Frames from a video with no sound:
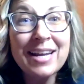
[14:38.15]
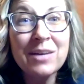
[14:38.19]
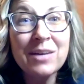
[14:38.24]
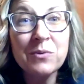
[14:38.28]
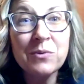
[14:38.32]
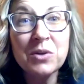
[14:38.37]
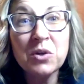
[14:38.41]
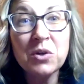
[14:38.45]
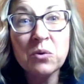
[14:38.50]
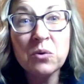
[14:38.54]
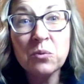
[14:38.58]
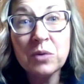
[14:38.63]
And
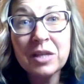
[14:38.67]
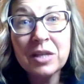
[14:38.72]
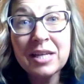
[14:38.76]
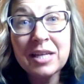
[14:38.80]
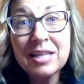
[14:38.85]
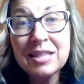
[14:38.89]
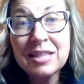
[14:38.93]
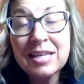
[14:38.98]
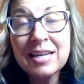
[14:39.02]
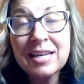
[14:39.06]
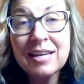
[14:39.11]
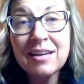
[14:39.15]
when you really
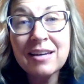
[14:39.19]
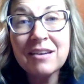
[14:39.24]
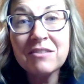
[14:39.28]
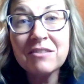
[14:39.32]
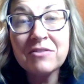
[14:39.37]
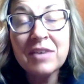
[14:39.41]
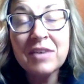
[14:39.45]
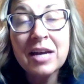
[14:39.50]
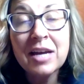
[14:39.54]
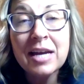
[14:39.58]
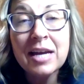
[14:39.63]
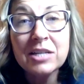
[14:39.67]
think of
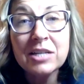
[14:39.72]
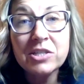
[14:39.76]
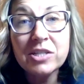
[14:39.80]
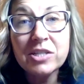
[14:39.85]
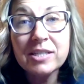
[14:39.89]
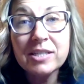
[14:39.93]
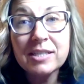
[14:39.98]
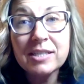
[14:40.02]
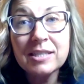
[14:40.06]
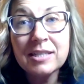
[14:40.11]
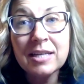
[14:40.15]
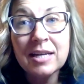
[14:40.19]

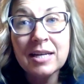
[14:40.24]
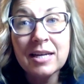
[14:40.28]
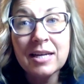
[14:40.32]
just,